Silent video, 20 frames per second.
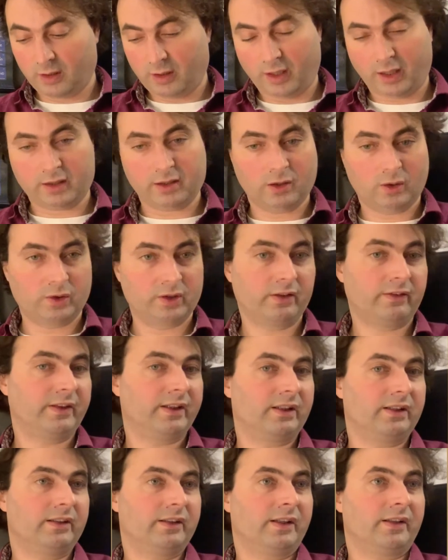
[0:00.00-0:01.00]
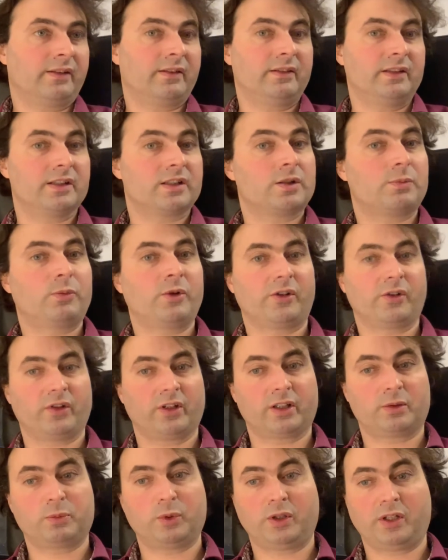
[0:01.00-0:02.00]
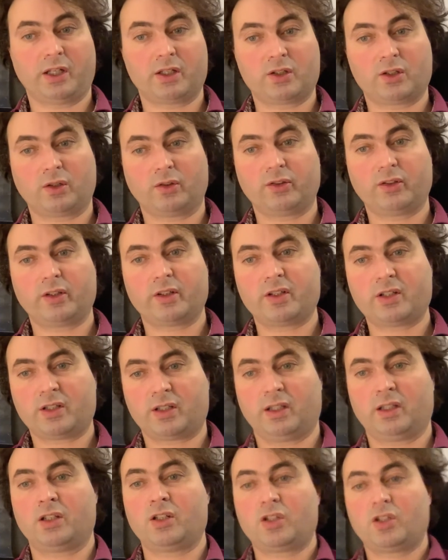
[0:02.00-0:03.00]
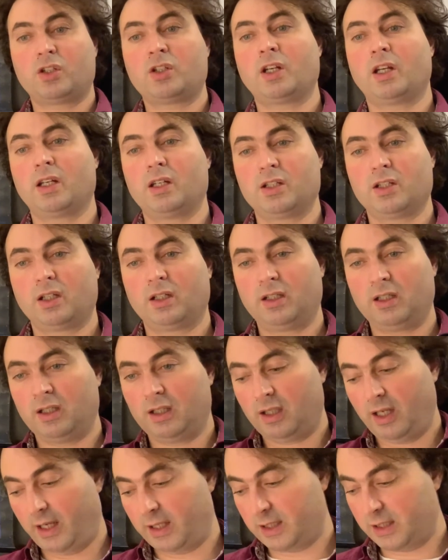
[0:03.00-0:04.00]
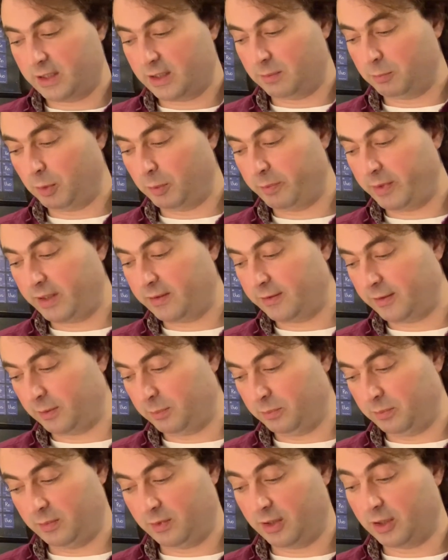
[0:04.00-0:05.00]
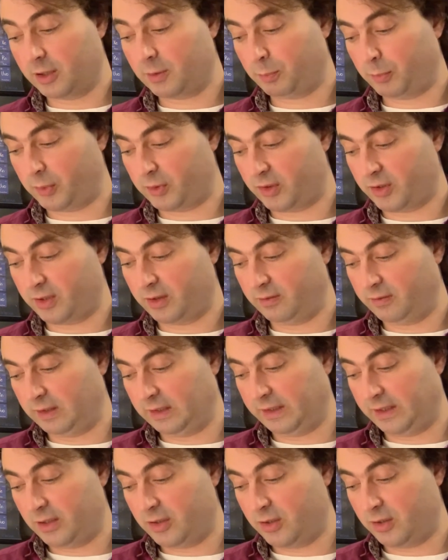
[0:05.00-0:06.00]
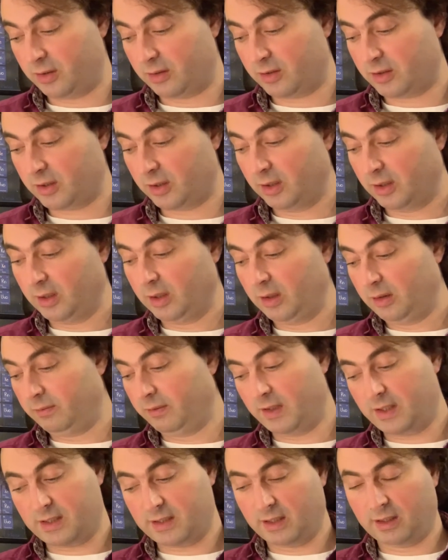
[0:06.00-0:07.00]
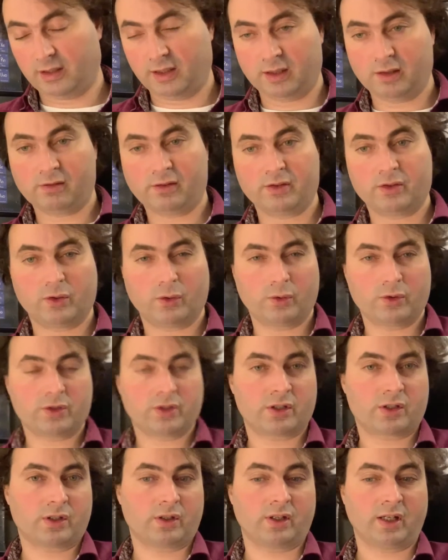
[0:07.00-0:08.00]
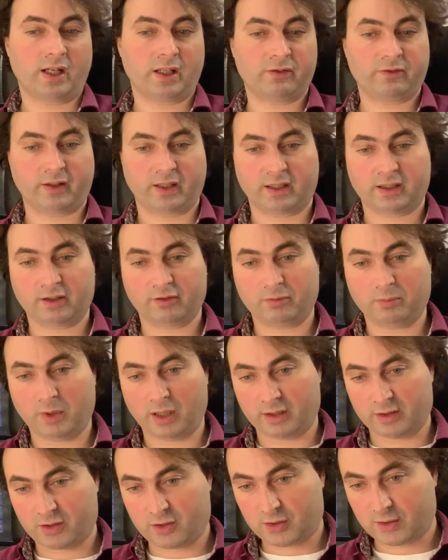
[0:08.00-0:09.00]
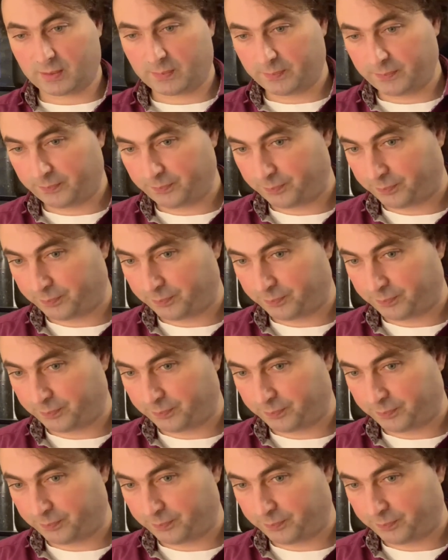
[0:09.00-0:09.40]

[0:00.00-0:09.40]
And the only thing that this periodic potential does is changing the energy momentum dispersion relations, which then introduces an effective mass.